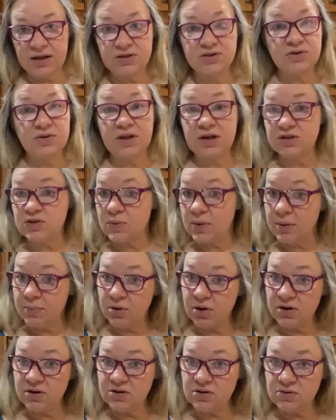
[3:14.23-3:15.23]
so that's what I'm
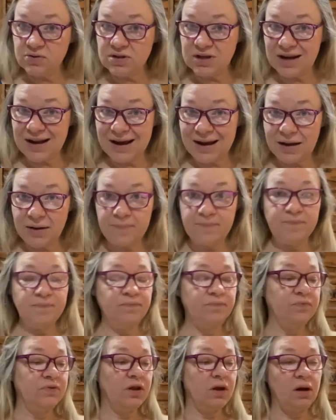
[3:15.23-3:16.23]
going to do today.
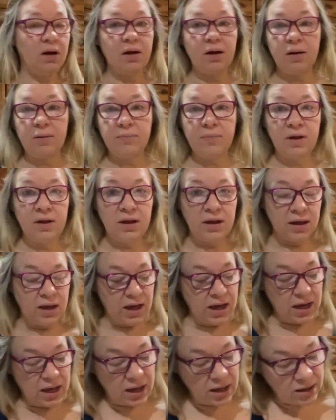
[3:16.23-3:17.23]

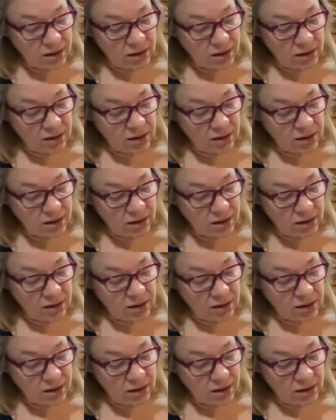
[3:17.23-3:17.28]
And